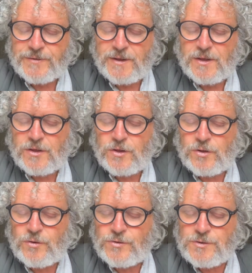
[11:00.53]
a
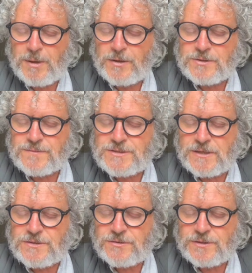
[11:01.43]
huge amount of
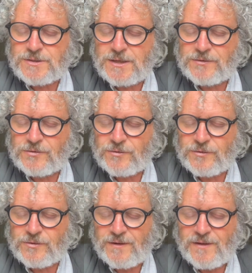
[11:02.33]
sensory data
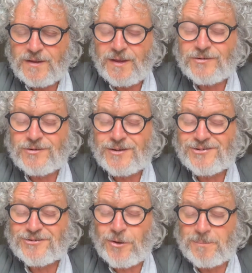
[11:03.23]
is is
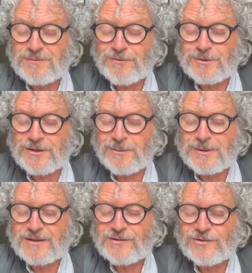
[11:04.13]
stopped from
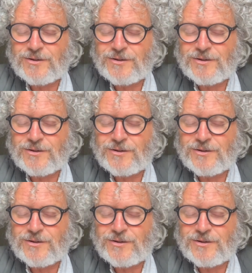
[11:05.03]
coming into your